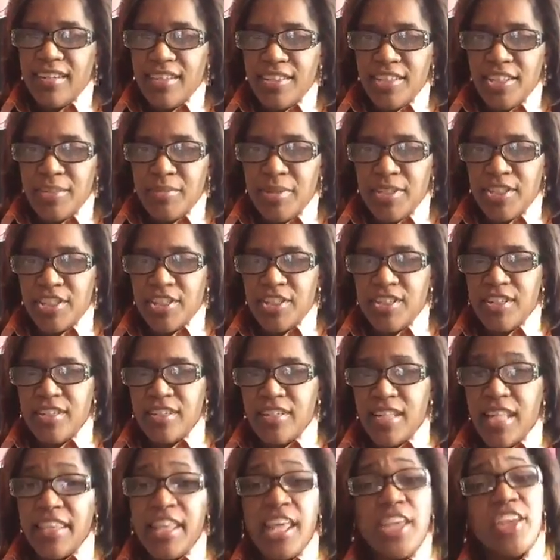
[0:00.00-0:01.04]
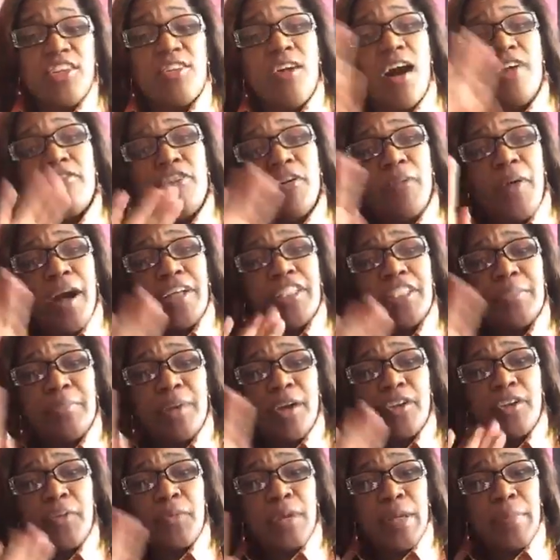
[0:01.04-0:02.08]
good. And thank you all for watching me
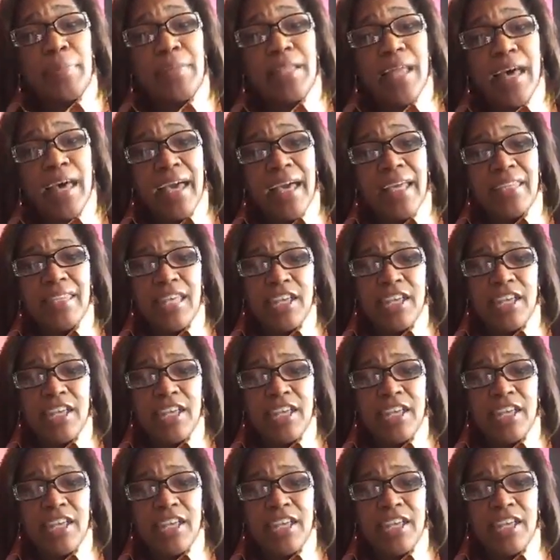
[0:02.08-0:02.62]
on the replay.